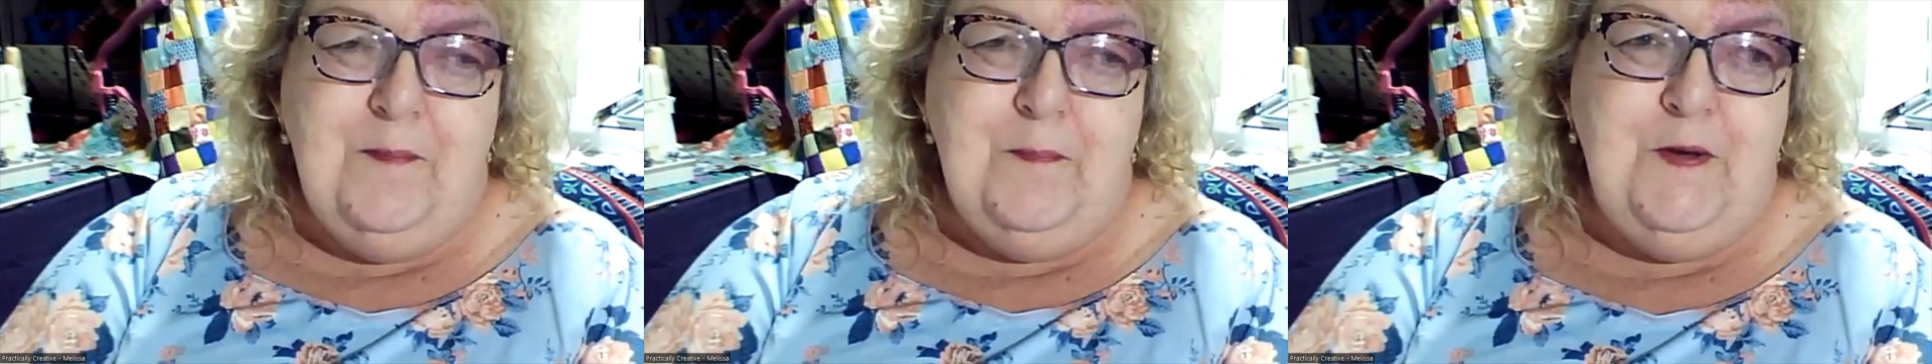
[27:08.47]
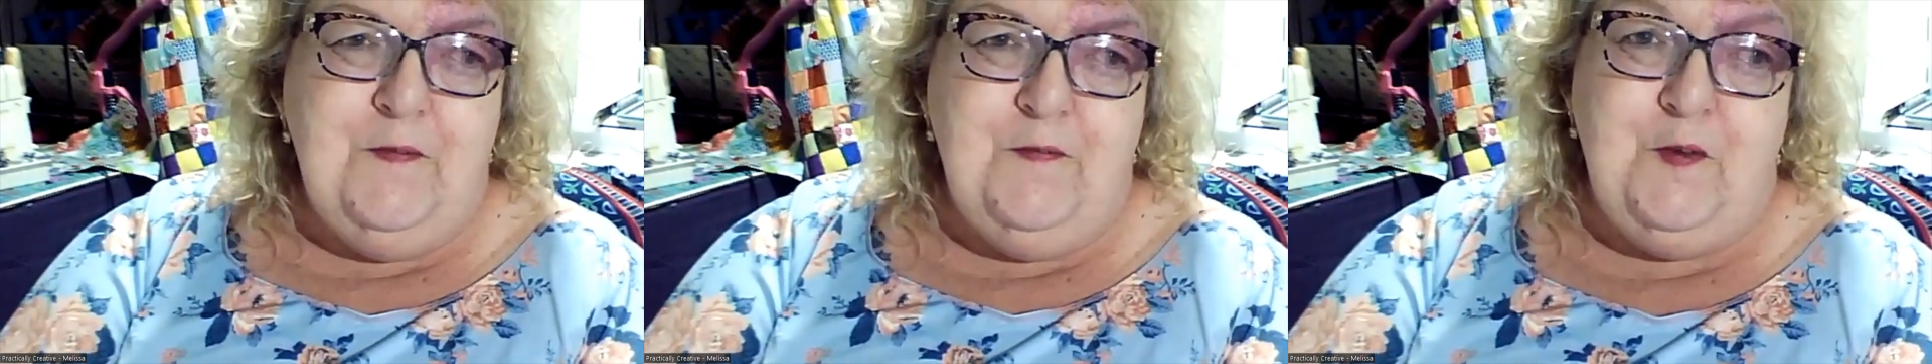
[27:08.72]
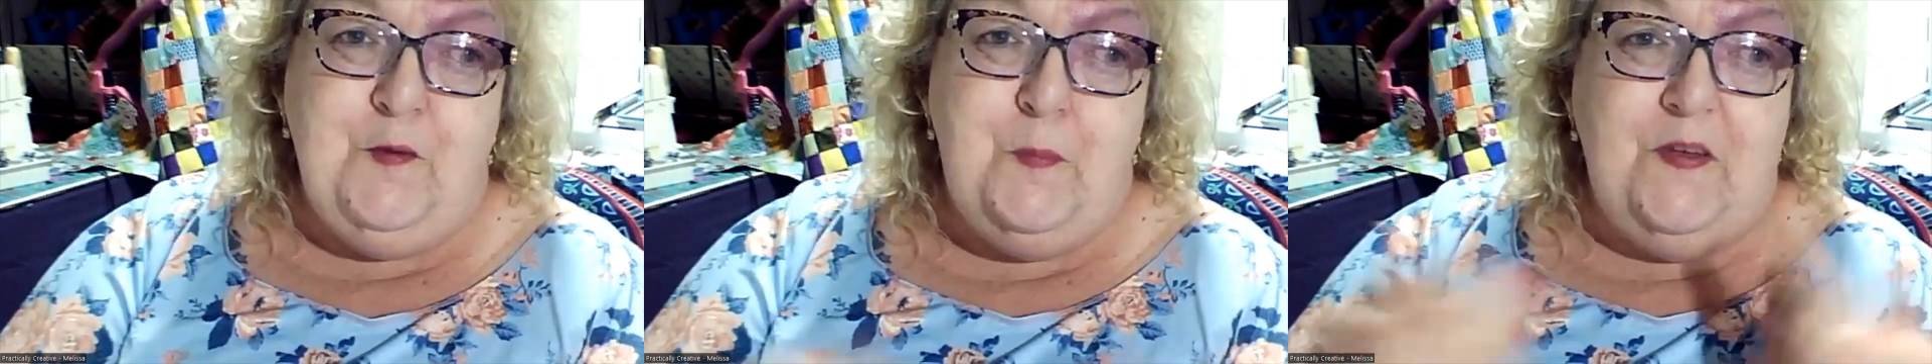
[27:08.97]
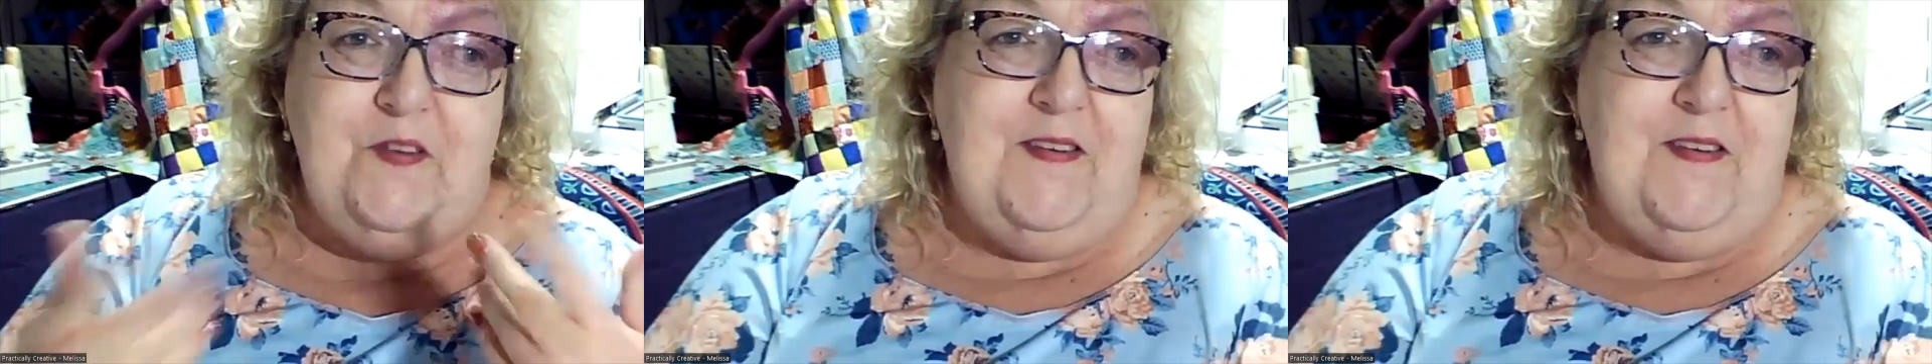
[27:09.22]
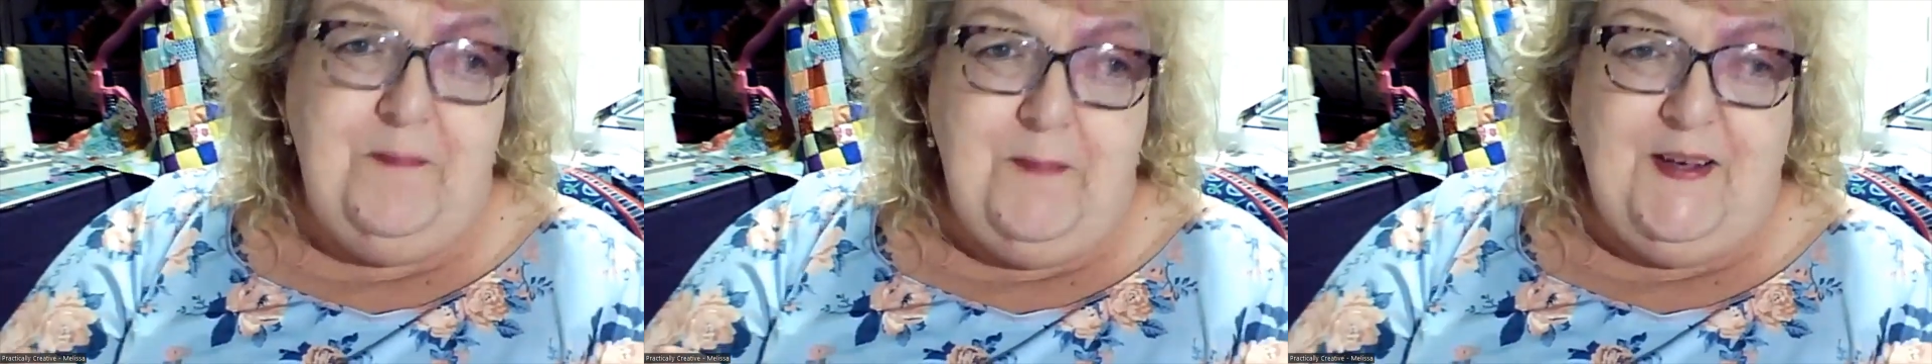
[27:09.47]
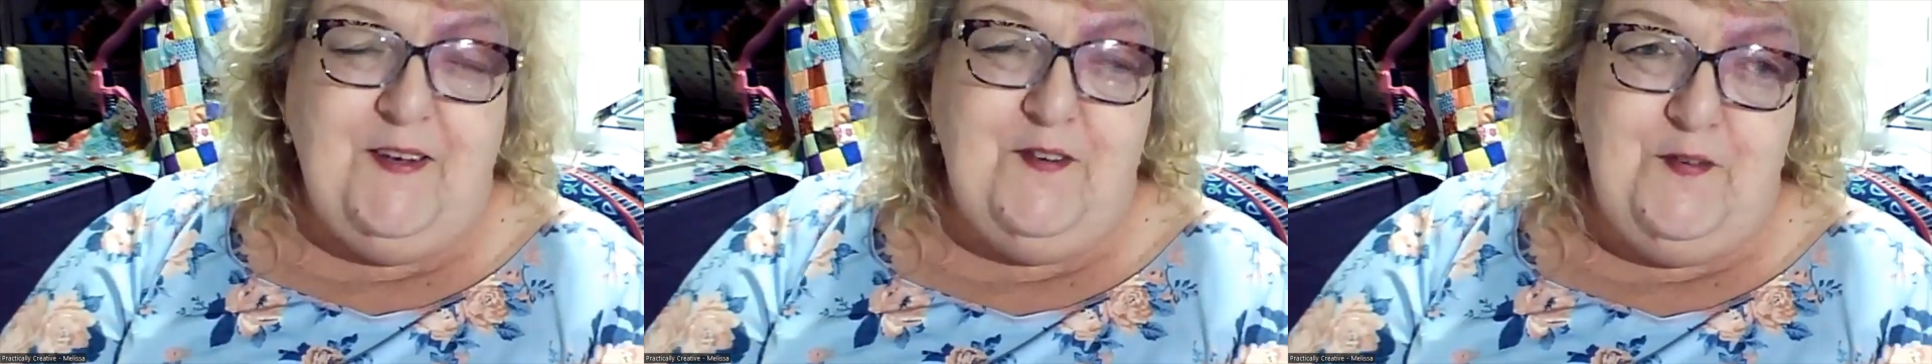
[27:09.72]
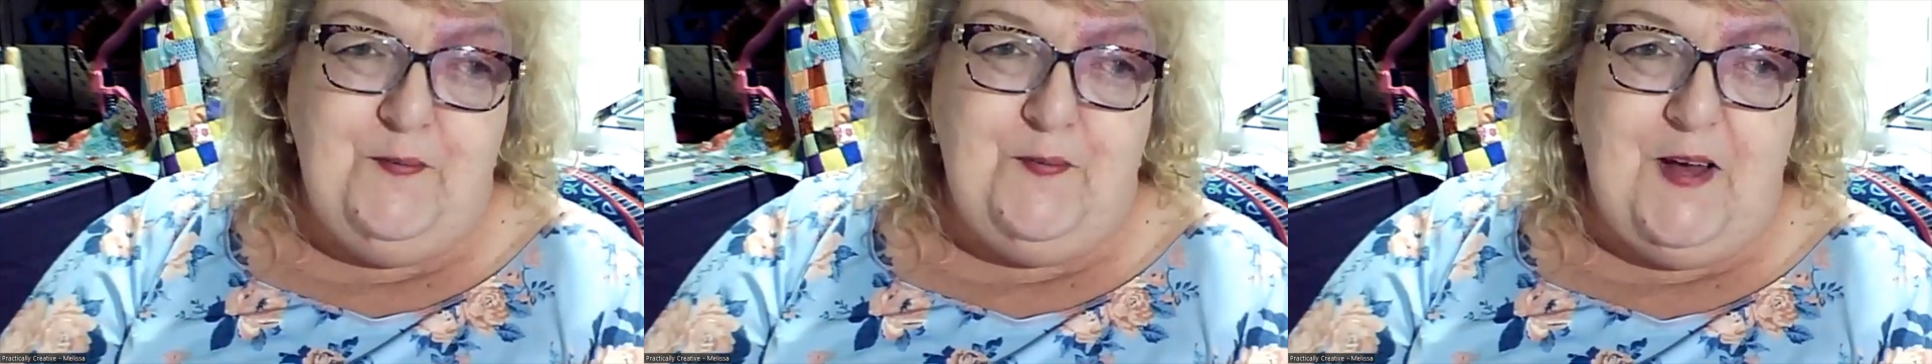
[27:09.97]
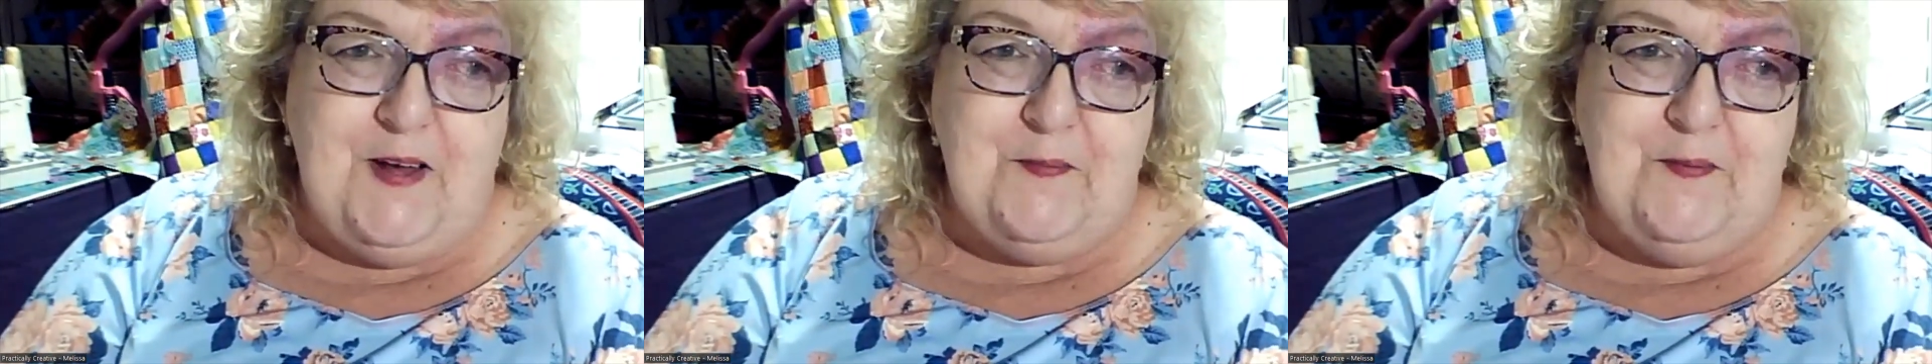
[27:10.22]
But if you miss it because you've
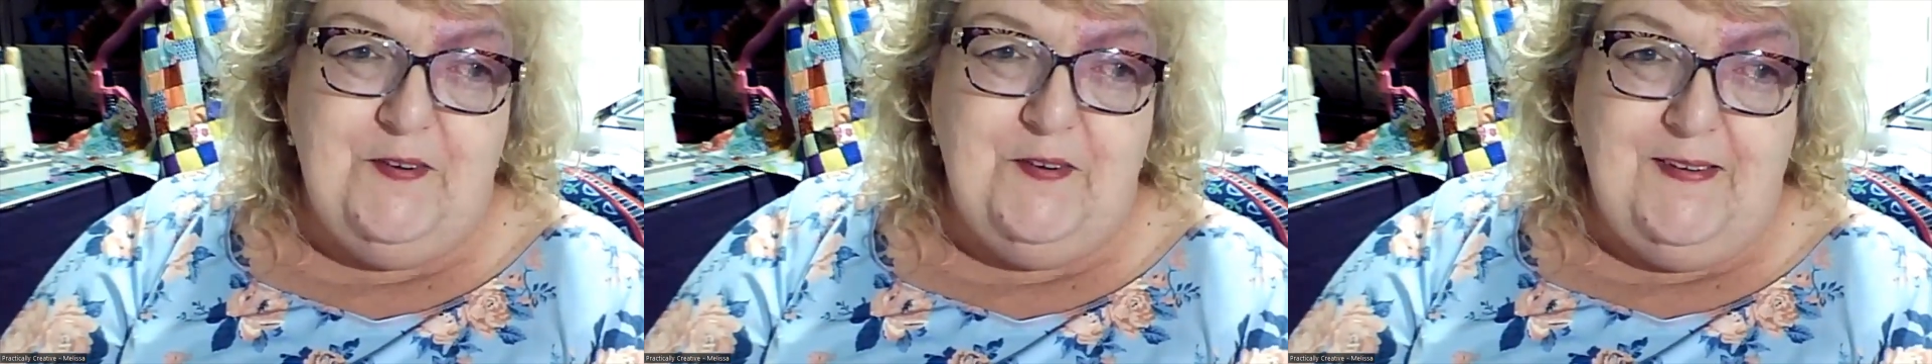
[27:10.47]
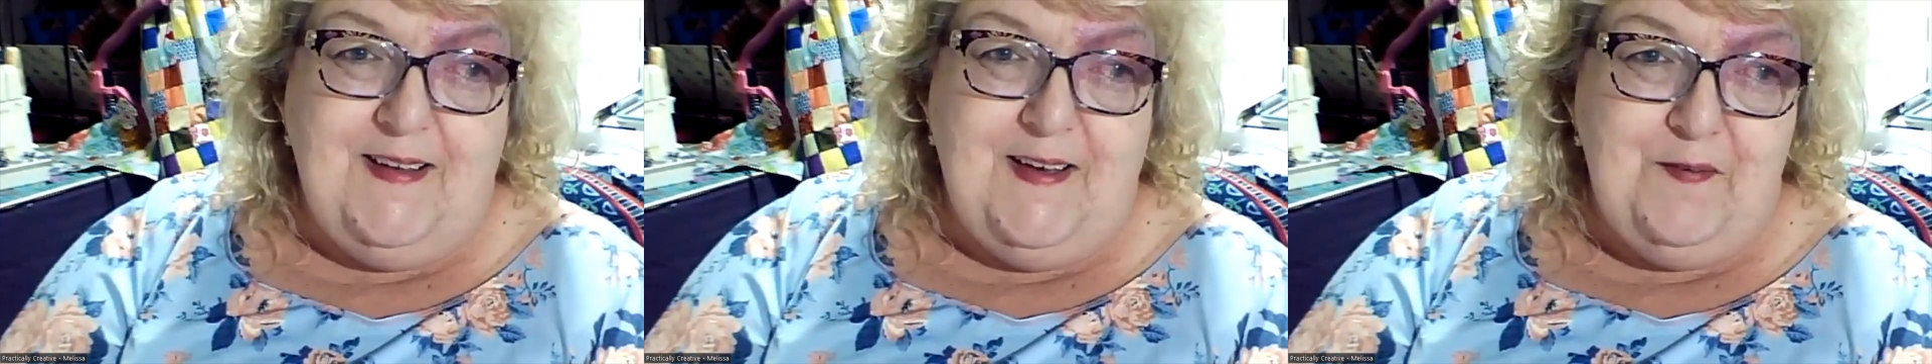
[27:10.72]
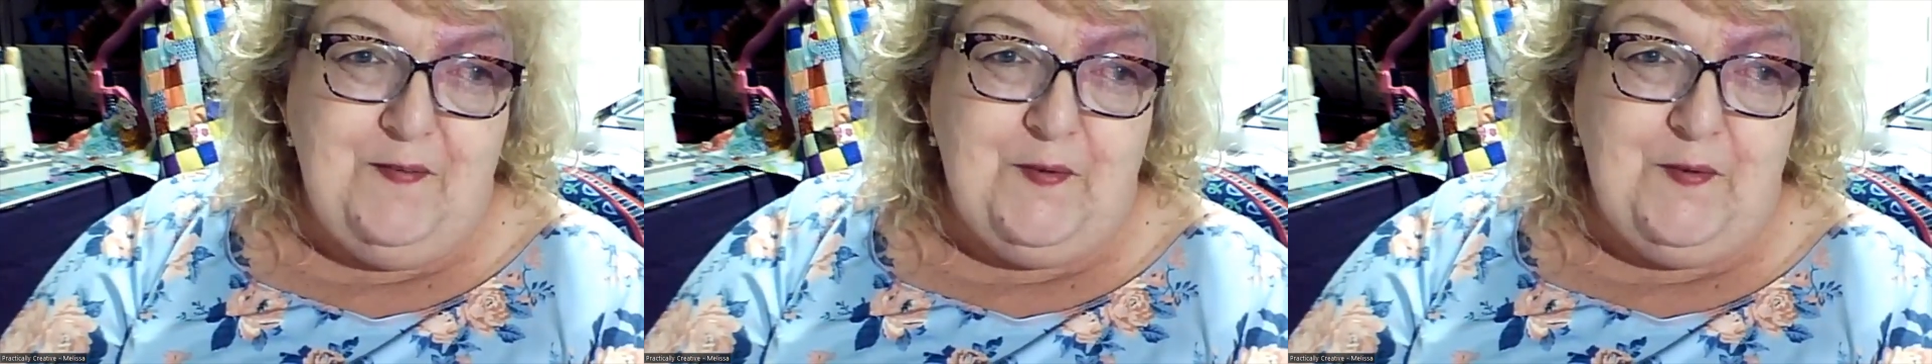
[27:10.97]
got a real life